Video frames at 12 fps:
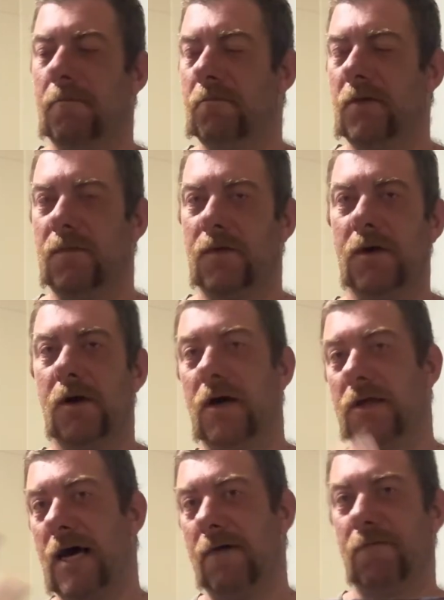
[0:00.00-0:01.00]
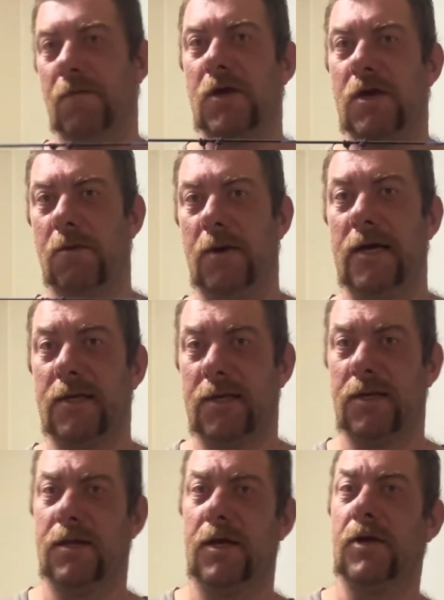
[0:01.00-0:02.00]
If you guys are from the
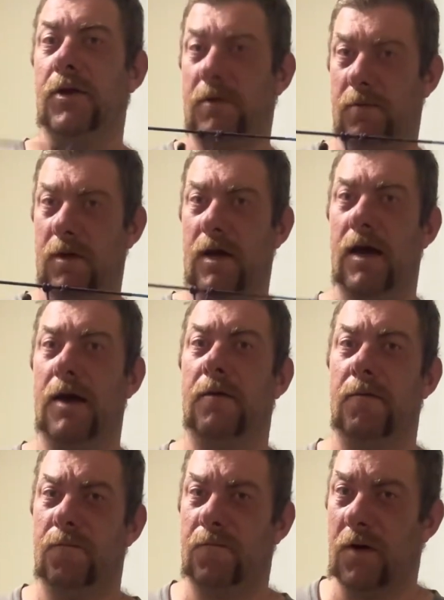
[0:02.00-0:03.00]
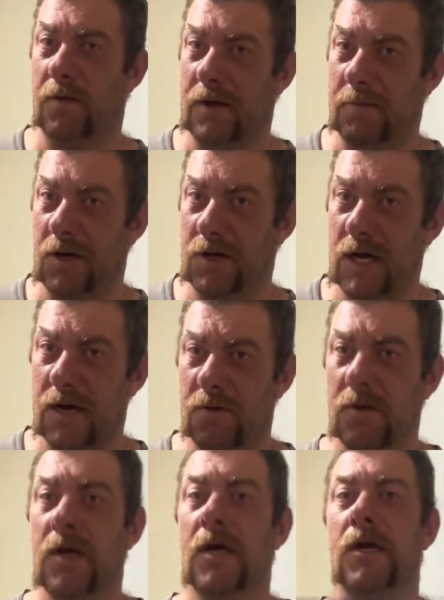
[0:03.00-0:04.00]
US that are following my channel,
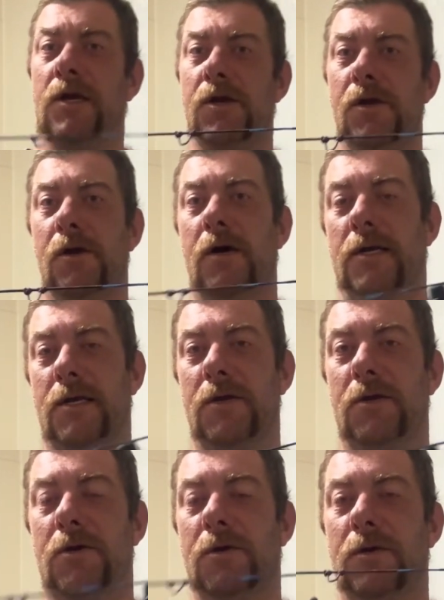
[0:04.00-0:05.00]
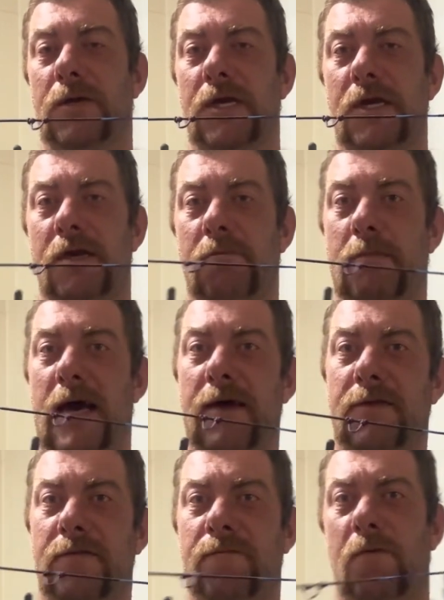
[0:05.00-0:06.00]
you guys can do the
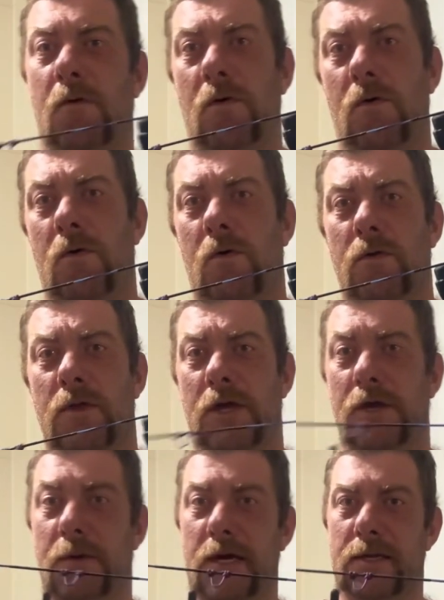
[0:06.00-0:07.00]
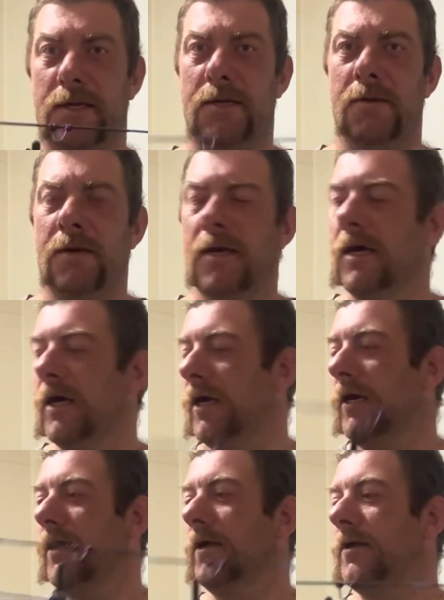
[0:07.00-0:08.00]
math for the US.
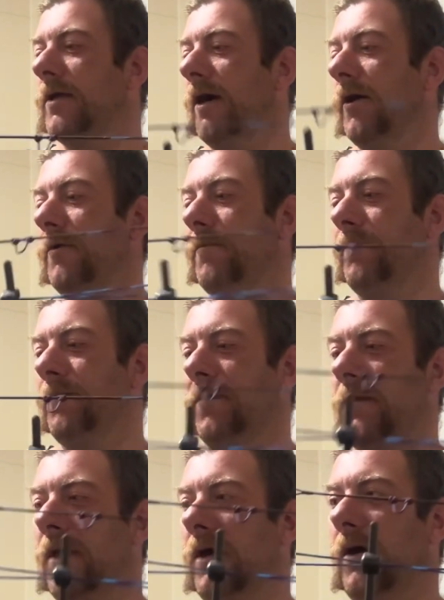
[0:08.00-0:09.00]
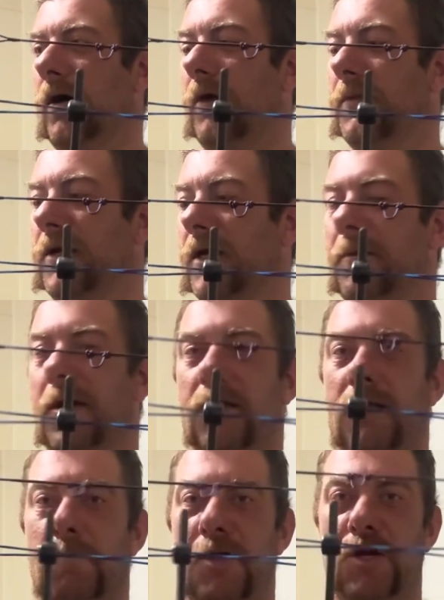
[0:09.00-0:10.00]
So, obviously we've got
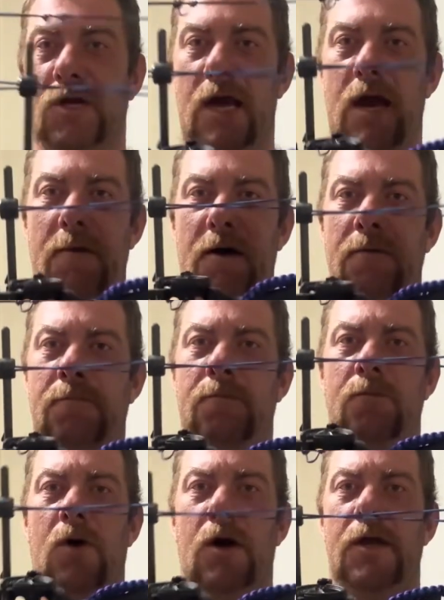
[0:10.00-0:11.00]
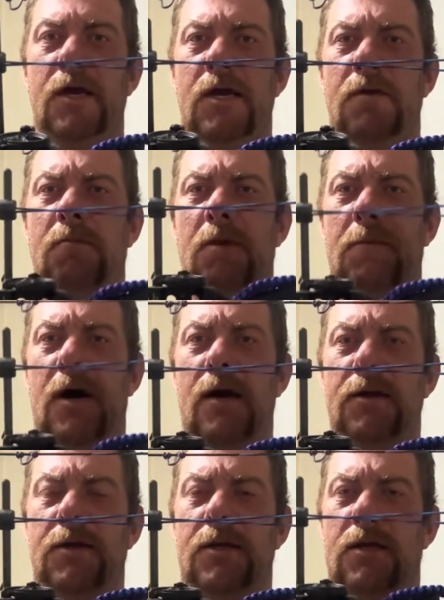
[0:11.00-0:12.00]
the Mission hammer right here, my
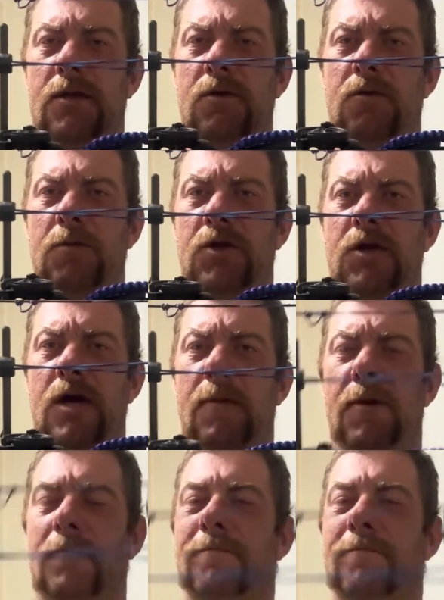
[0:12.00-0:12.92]
partner's little Mission hammer.